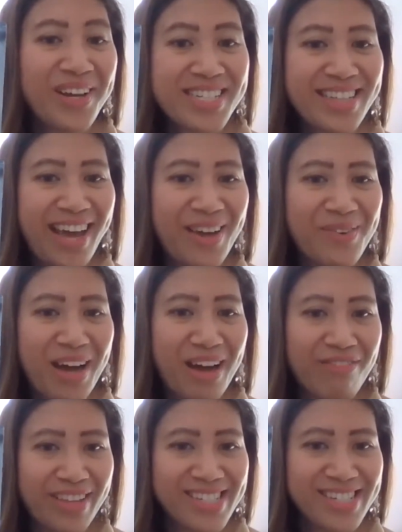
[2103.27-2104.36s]
Rox and I, we
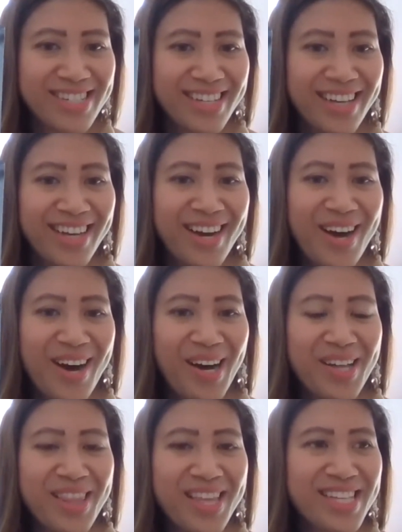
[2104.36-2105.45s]
have this
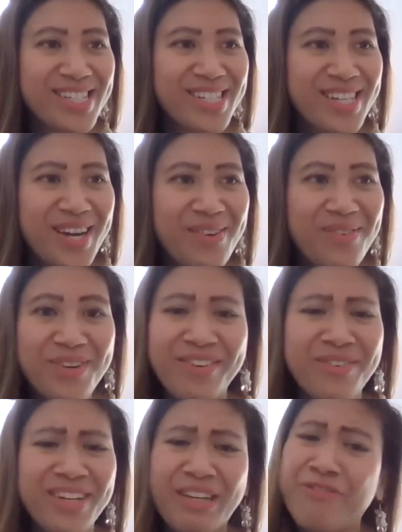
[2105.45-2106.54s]
uh, these really,
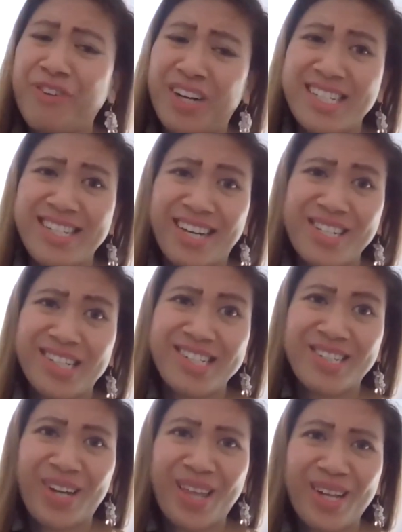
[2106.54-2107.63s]
really fun sessions
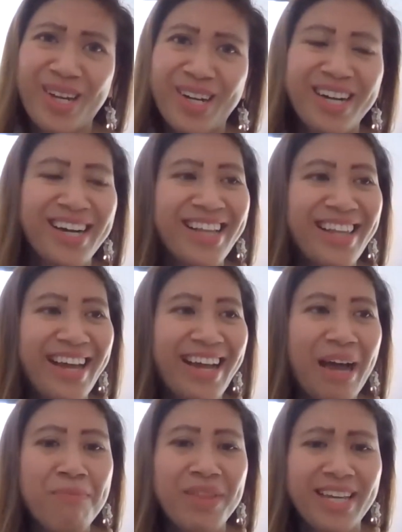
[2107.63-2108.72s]
together. Like
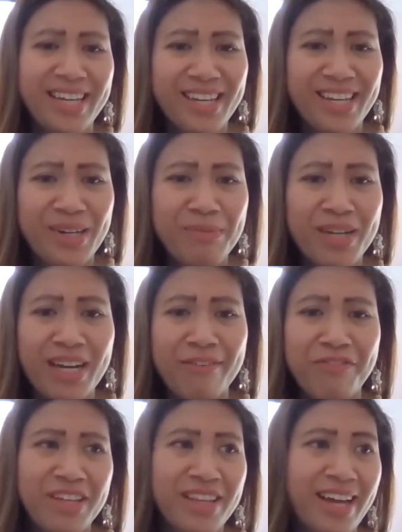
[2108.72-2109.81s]
I'm the healer, but I
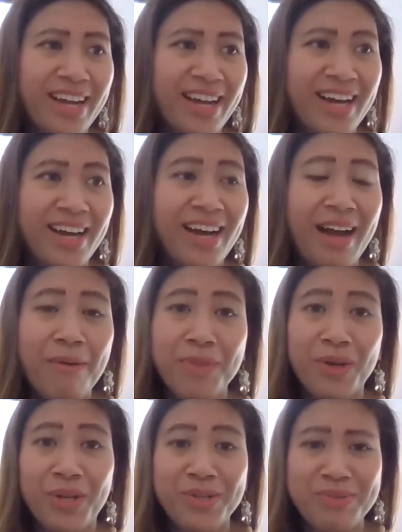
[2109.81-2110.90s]
feel like I'm
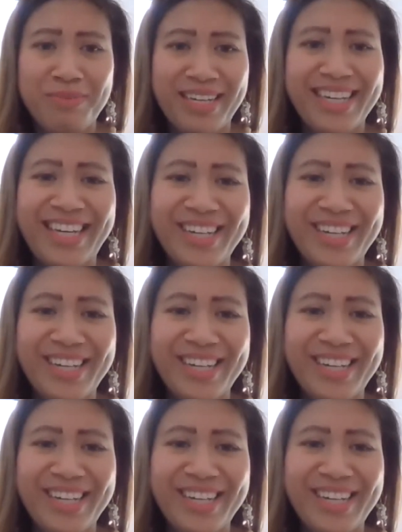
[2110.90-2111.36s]
the one who's being